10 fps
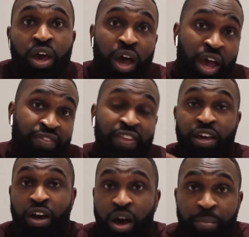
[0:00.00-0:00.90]
and
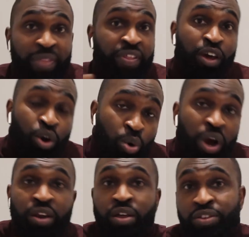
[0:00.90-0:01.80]
they come and they go
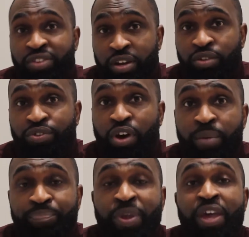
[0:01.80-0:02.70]
and other tenants
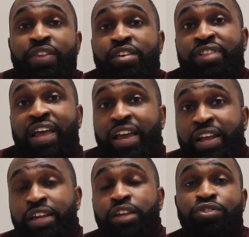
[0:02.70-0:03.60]
come, there's
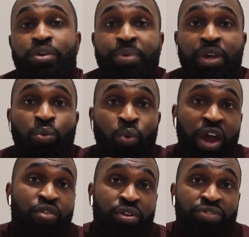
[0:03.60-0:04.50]
likely to be
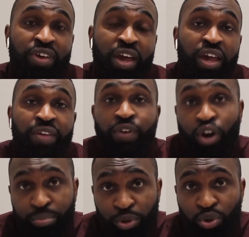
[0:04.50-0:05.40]
wear and tear in the
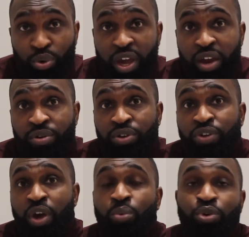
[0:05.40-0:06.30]
communal
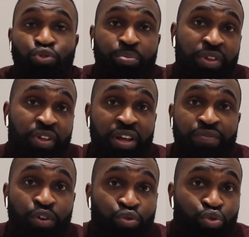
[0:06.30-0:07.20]
areas, which will be the
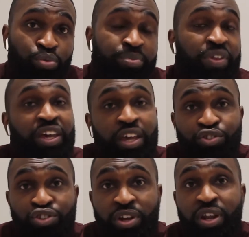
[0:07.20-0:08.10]
living room, the
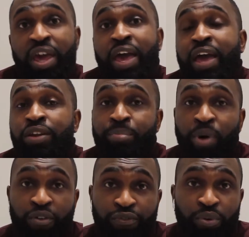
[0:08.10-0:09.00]
kitchen, and the
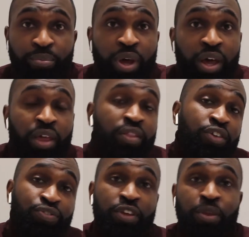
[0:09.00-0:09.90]
bathroom. They
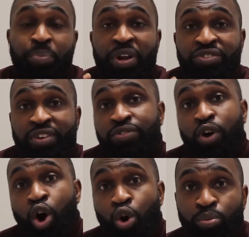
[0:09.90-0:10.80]
see the place as a
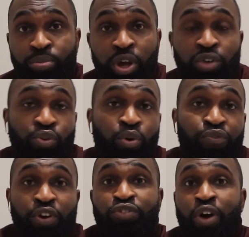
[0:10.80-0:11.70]
home. So,
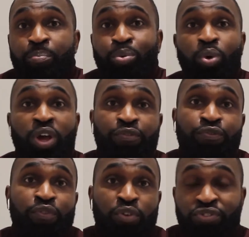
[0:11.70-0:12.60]
for example,
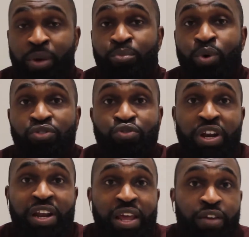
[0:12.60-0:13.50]
if someone's
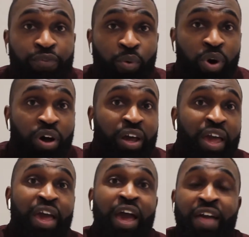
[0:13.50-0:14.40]
running late for work
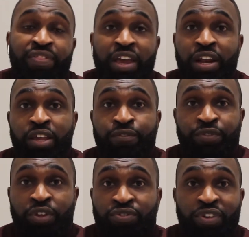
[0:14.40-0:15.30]
and they
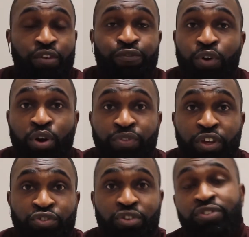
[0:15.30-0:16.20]
leave the sink full of
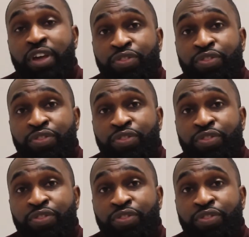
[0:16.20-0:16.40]
dishes, they're